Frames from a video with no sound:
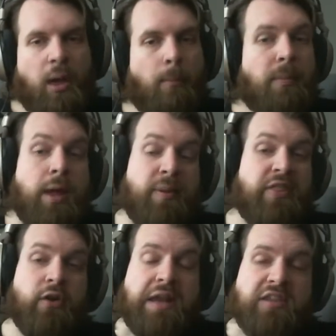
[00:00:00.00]
maybe
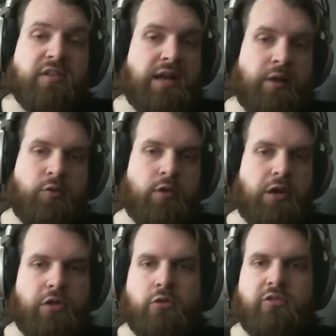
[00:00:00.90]
there isn't ever a
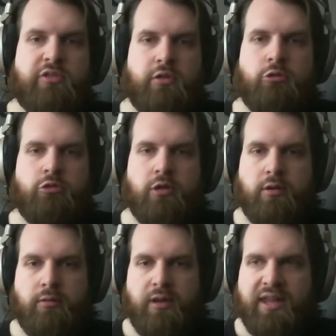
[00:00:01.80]
good solution.
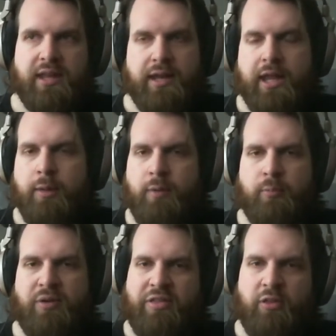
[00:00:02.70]
Like in a game like
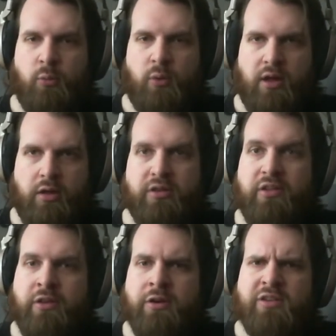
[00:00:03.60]
Breath of the Wild,
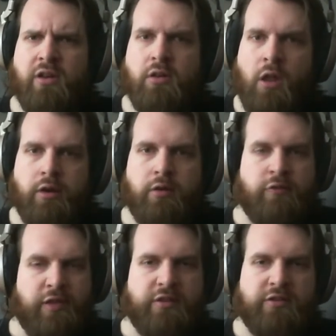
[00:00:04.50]
there is a lot of
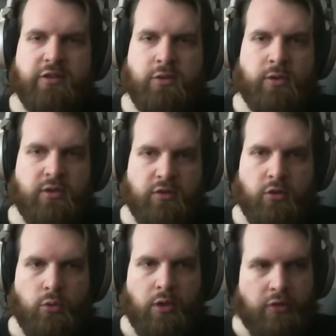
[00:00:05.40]
things that you can
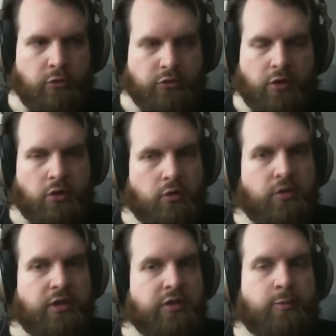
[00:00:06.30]
do, and those are all good
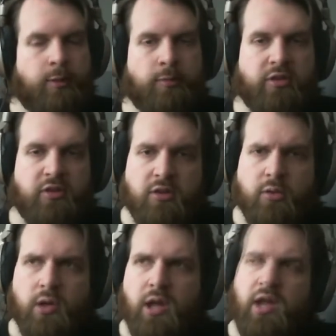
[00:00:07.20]
things to be able to
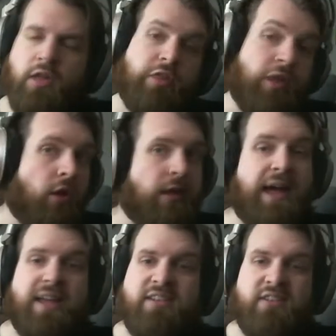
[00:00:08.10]
do. They all
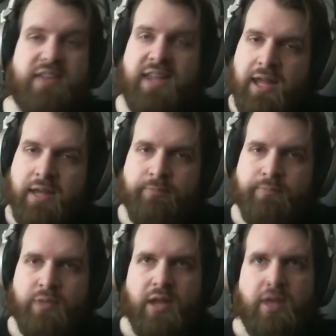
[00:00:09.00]
add to the game.
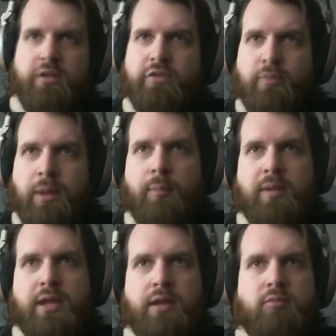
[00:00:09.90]
So
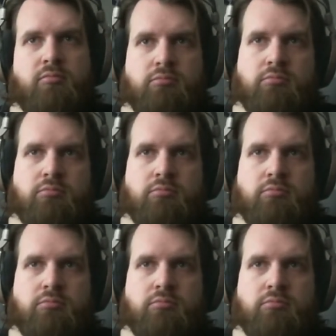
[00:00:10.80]
maybe,